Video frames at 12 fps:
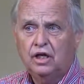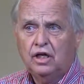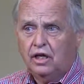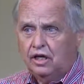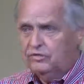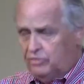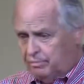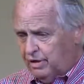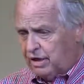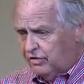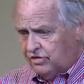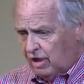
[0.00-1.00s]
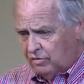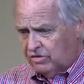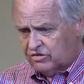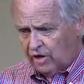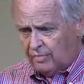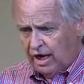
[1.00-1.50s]
It isn't because they were
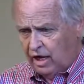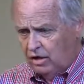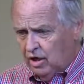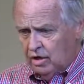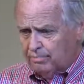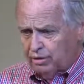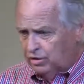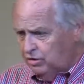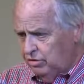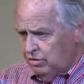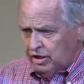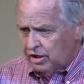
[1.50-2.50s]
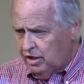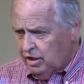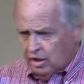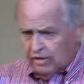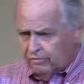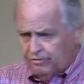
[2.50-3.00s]
somehow polluting
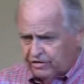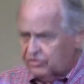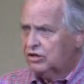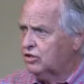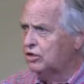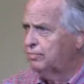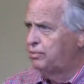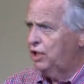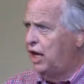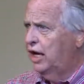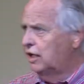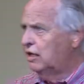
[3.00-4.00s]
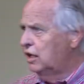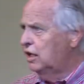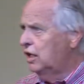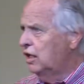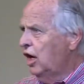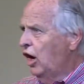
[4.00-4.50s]
physical blood.
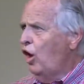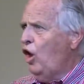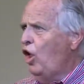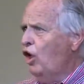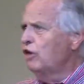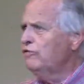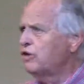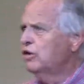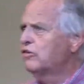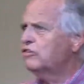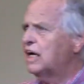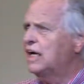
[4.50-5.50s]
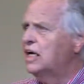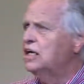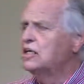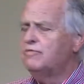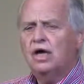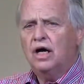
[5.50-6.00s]
All of those
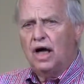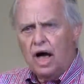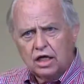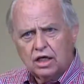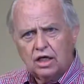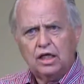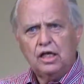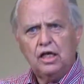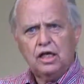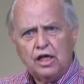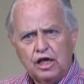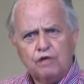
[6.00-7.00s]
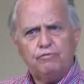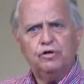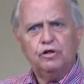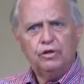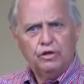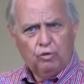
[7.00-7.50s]
kind of ugly,
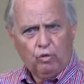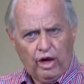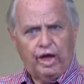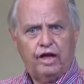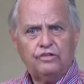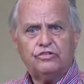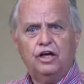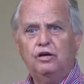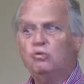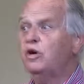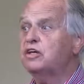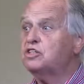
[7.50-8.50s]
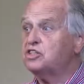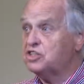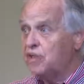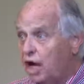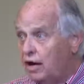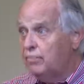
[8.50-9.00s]
evil ways in which
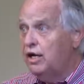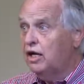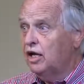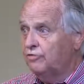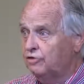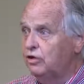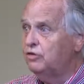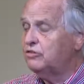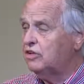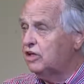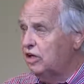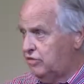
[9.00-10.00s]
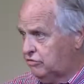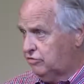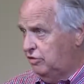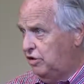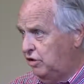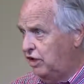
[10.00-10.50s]
some have used in
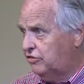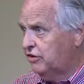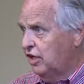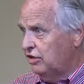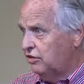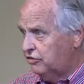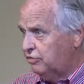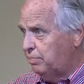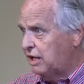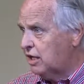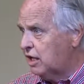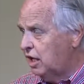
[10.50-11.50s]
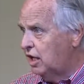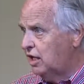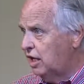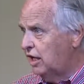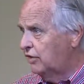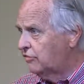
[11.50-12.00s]
history this to speak
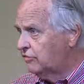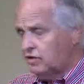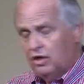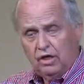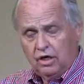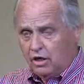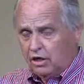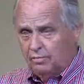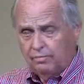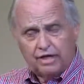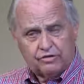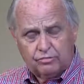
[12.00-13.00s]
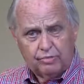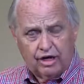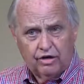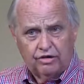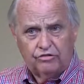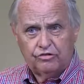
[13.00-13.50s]
against mixed
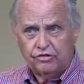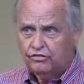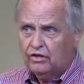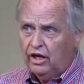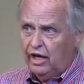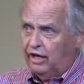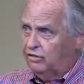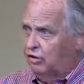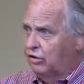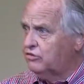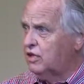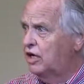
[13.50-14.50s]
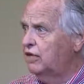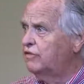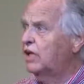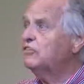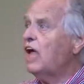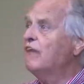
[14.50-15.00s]
marriages and those kind of
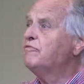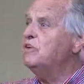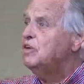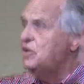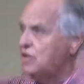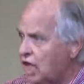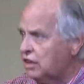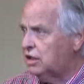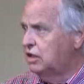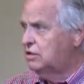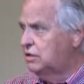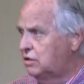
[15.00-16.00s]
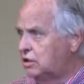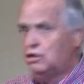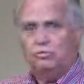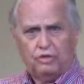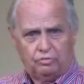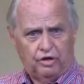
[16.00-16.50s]
things have nothing to
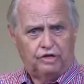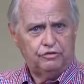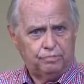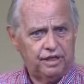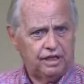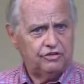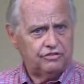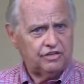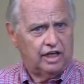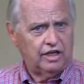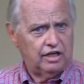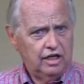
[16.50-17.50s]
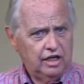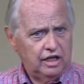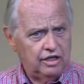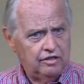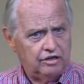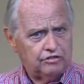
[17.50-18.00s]
do with what is being said
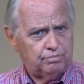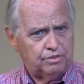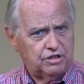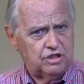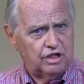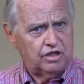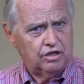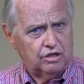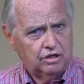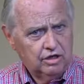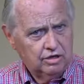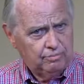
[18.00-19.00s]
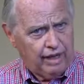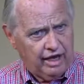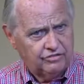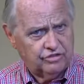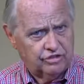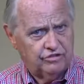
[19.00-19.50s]
in this particular
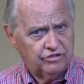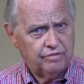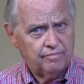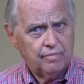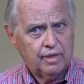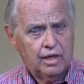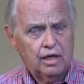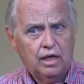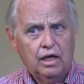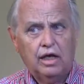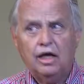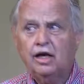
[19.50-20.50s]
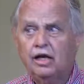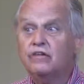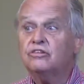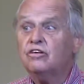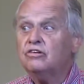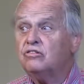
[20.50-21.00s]
passage. It
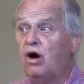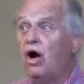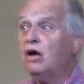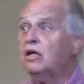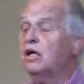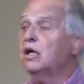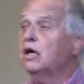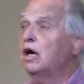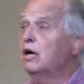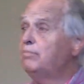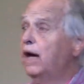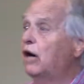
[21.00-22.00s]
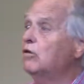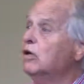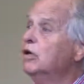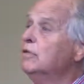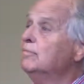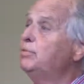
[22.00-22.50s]
is talking about
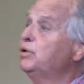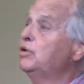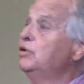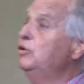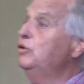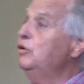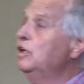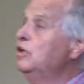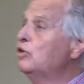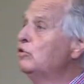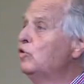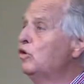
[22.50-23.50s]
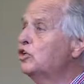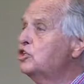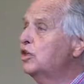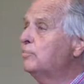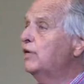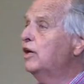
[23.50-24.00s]
polluting the
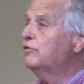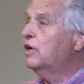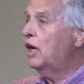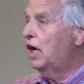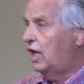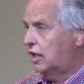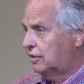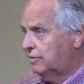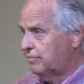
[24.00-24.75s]
worship of God.